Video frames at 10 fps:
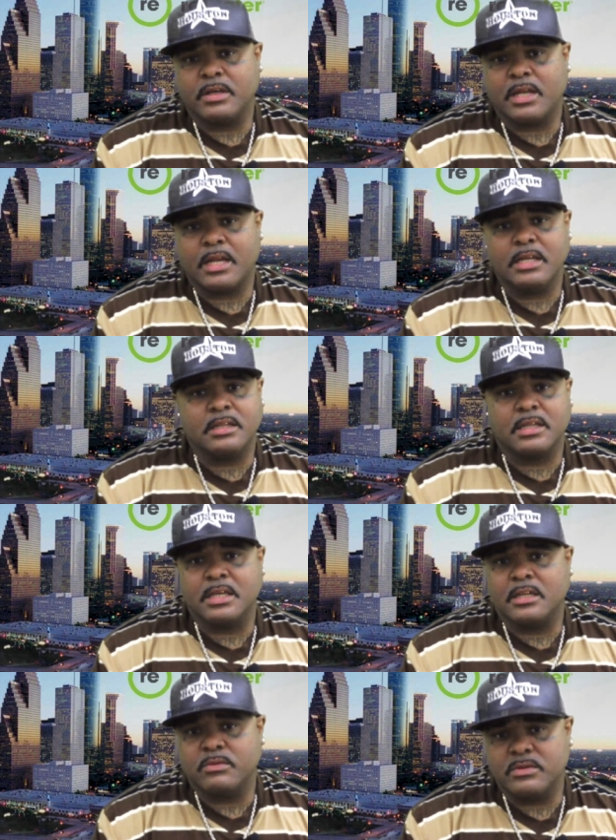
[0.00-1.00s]
And I didn't
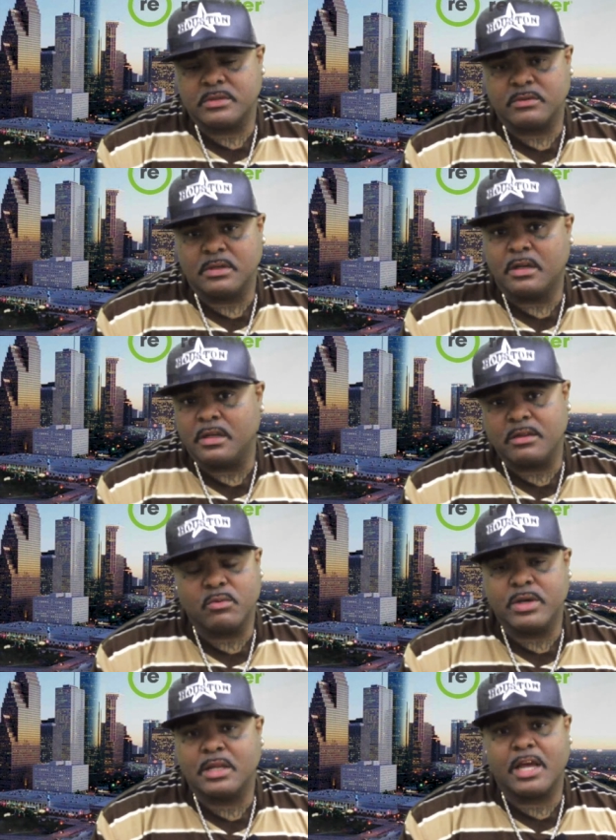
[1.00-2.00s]
think there was another
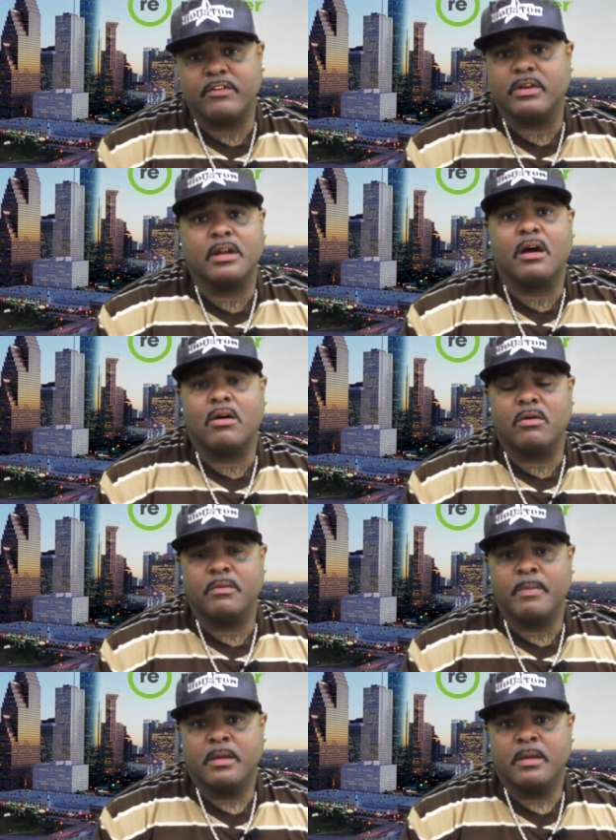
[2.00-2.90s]
way of life at all.